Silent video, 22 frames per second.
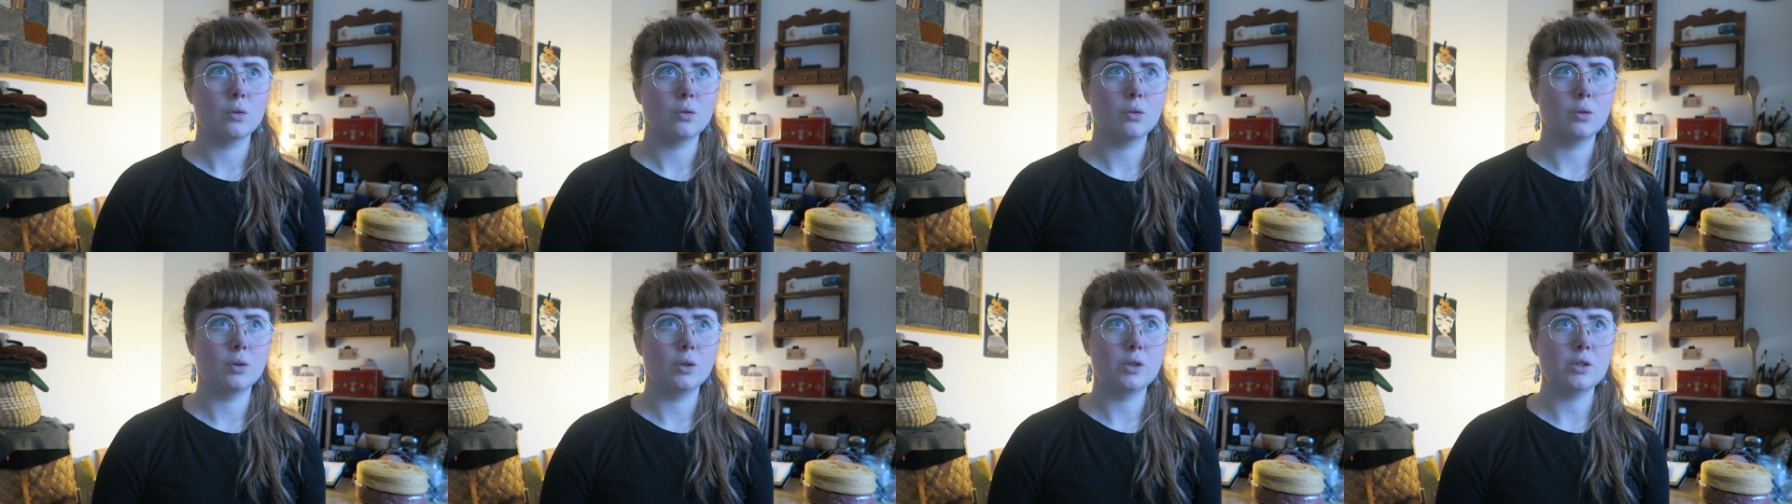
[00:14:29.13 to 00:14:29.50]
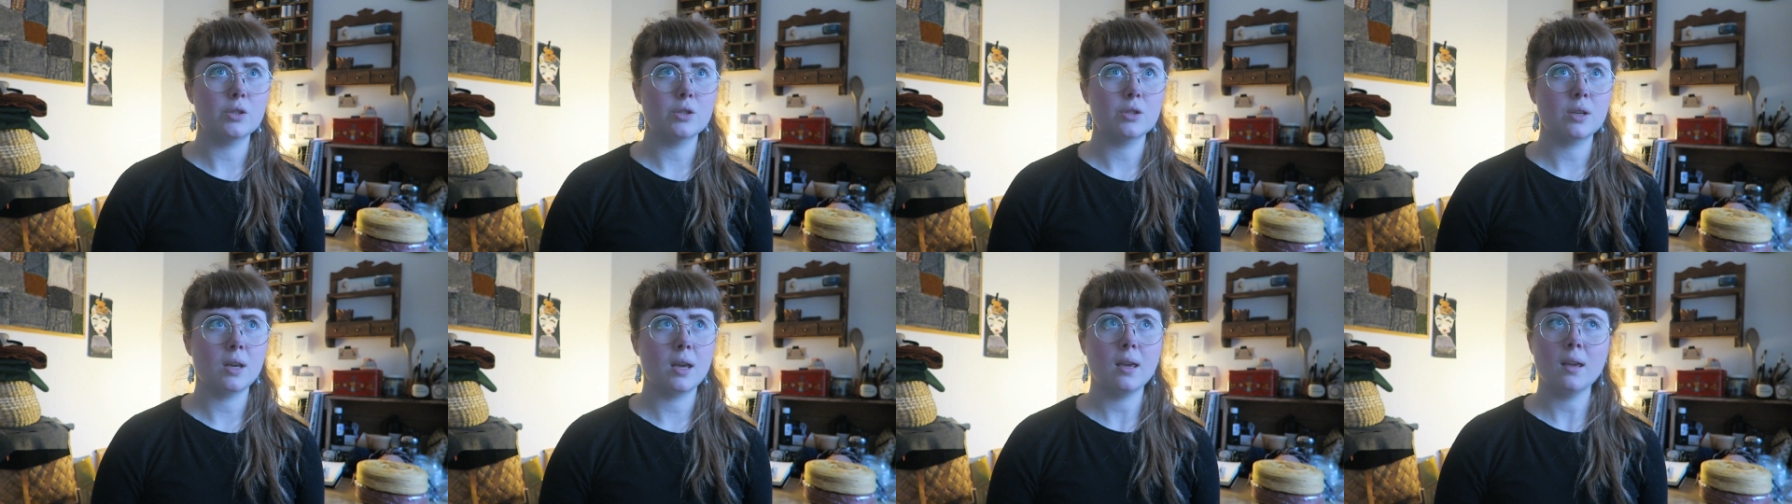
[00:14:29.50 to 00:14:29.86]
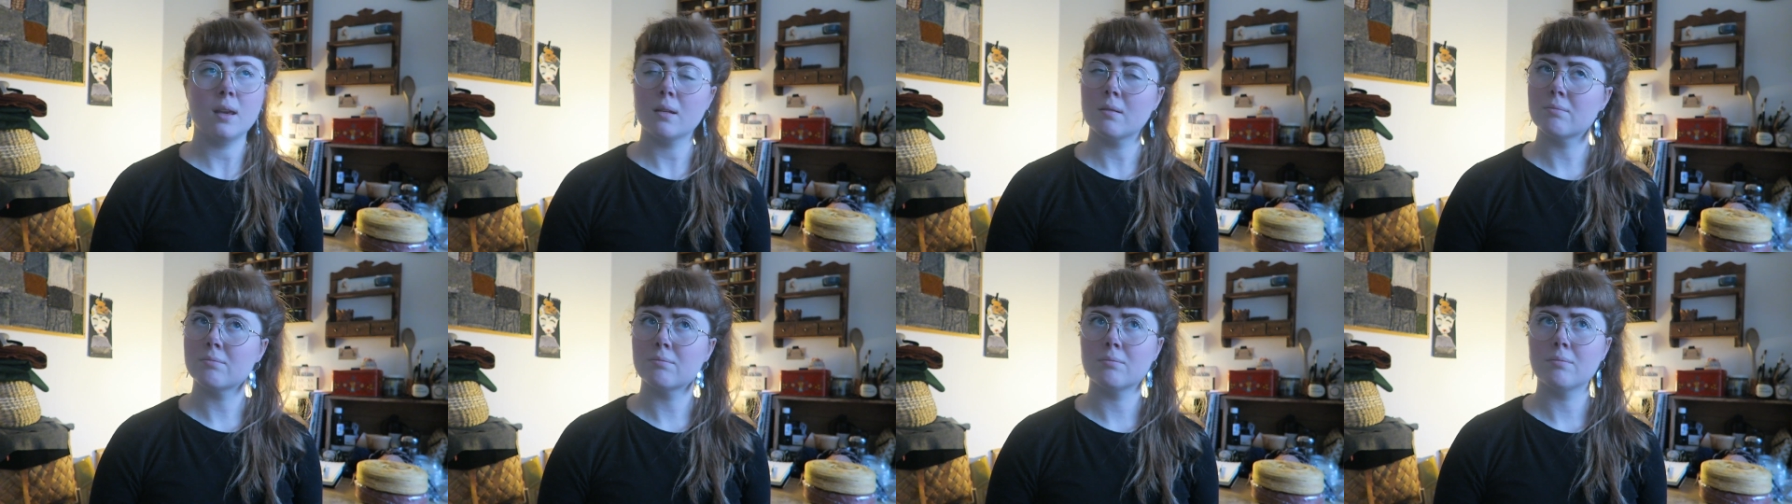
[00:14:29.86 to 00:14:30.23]

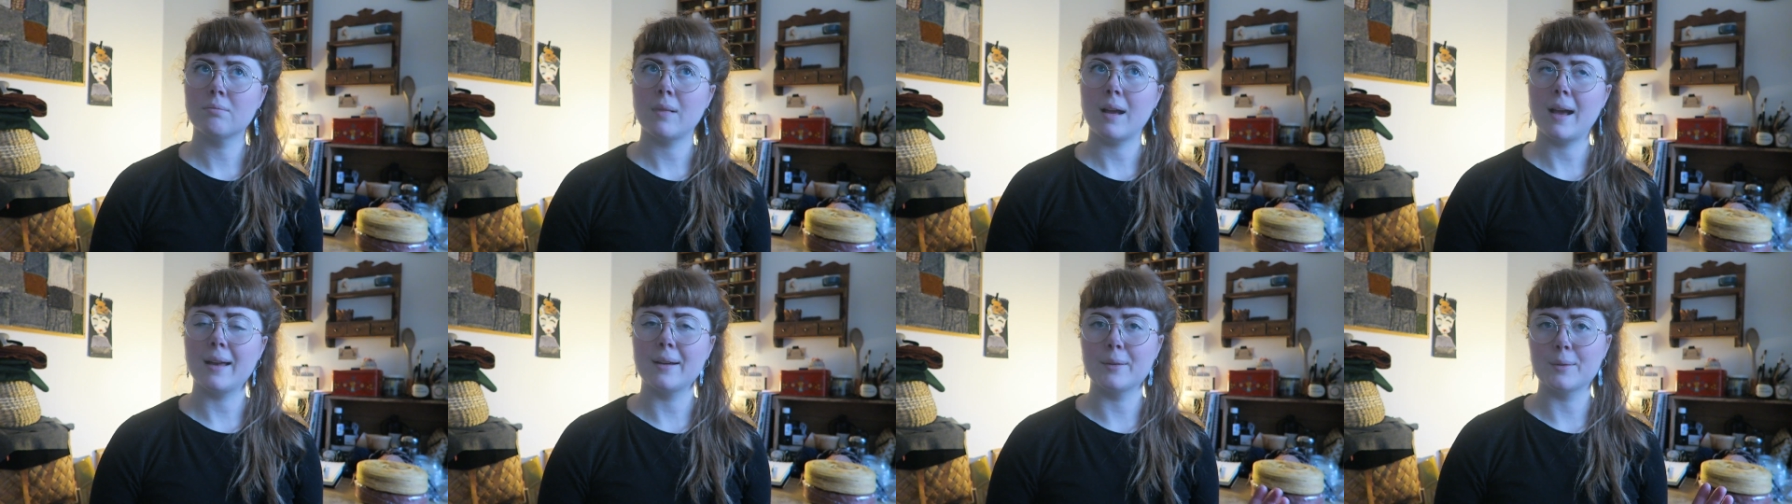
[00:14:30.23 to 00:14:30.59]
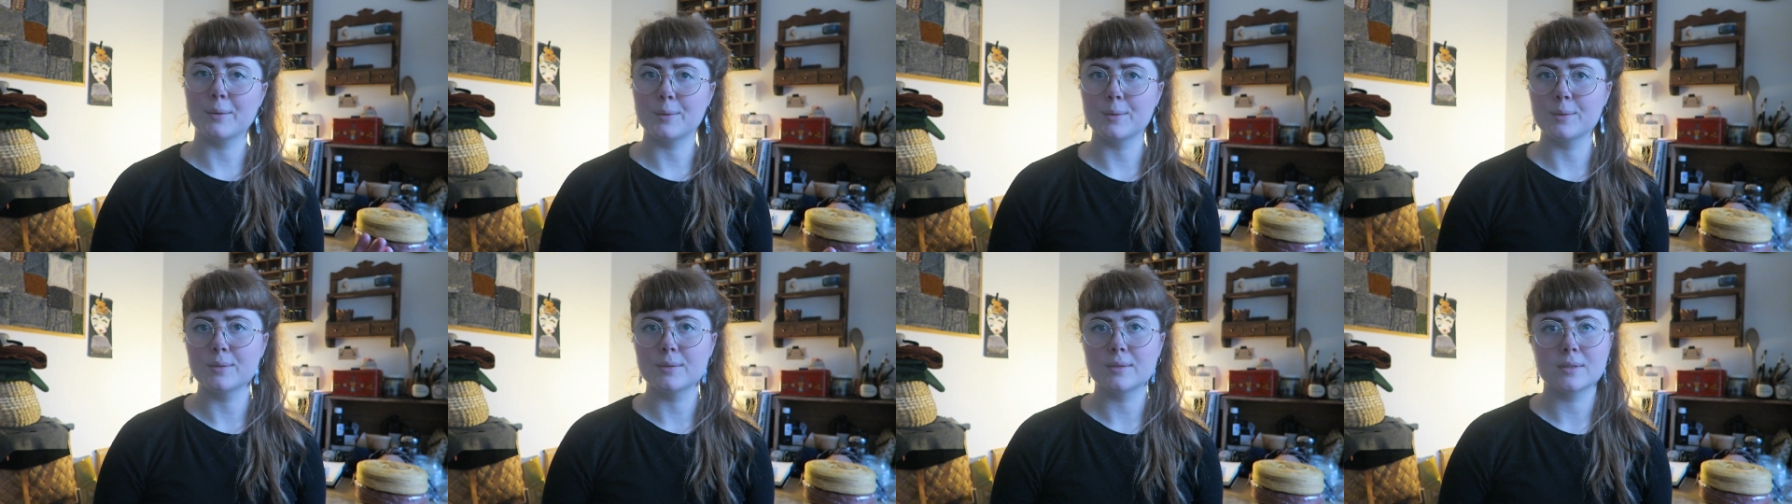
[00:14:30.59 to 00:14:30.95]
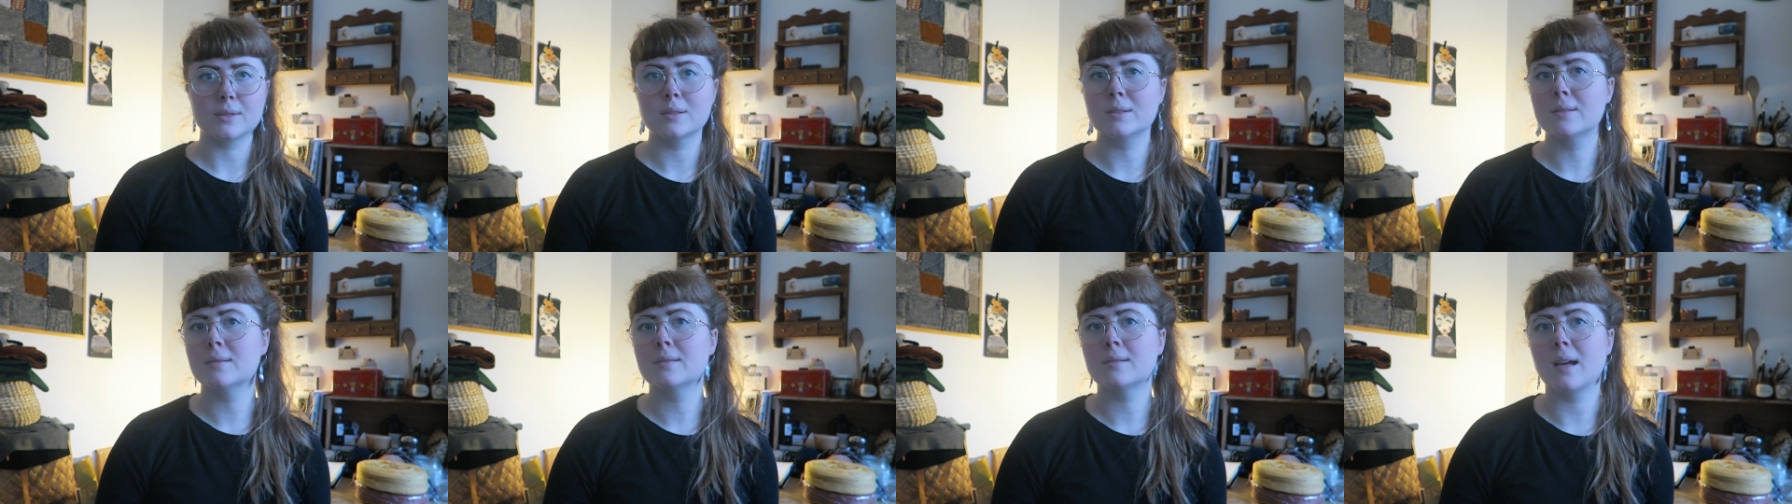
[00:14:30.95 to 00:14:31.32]
Olyssey. I
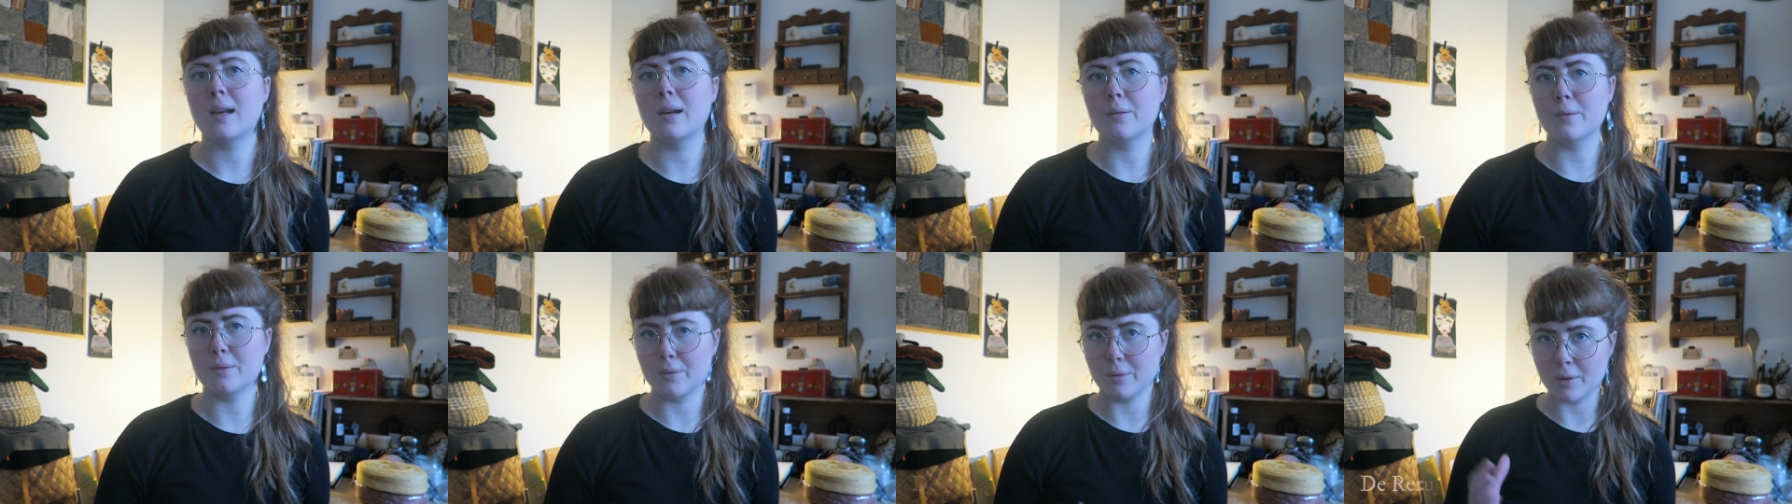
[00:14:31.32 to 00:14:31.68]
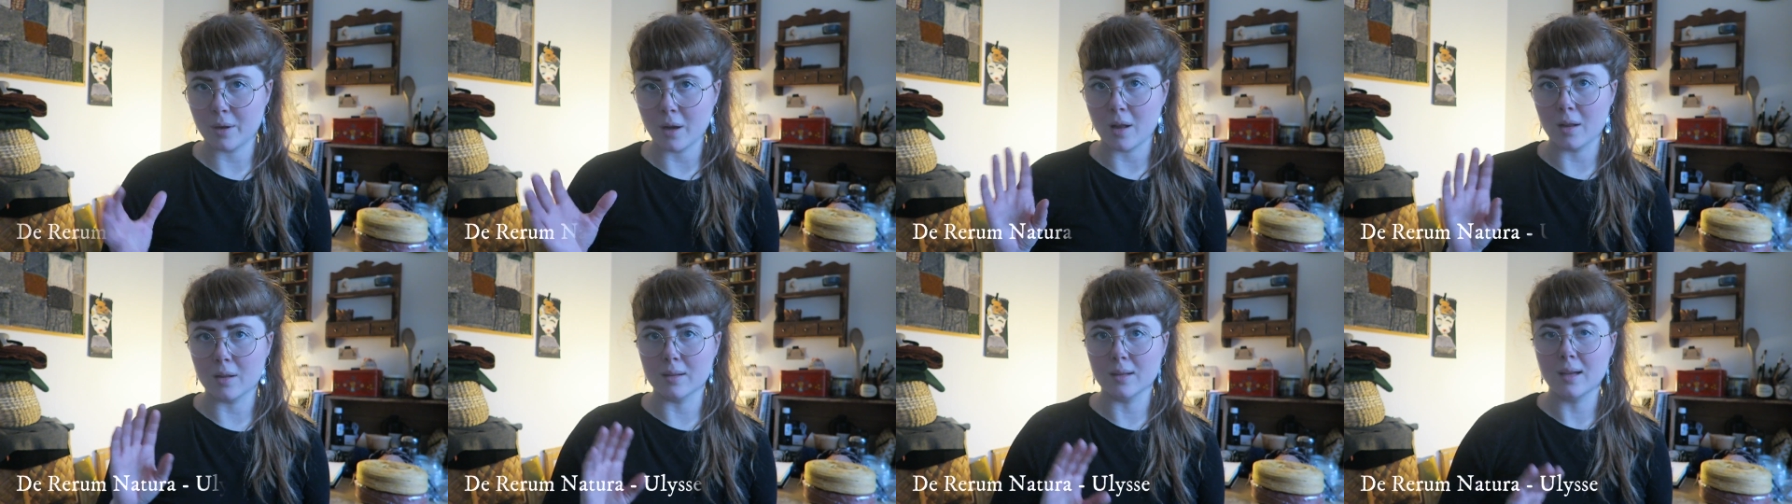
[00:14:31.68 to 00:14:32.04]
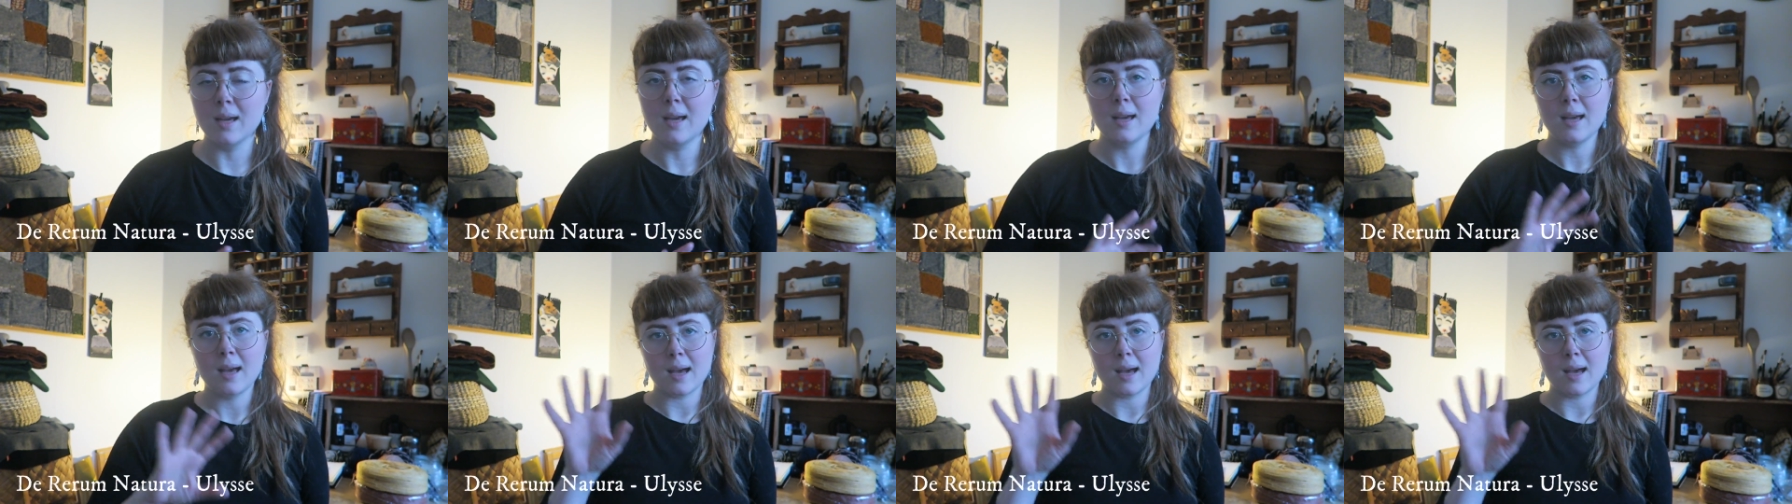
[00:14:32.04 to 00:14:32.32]
don't recall.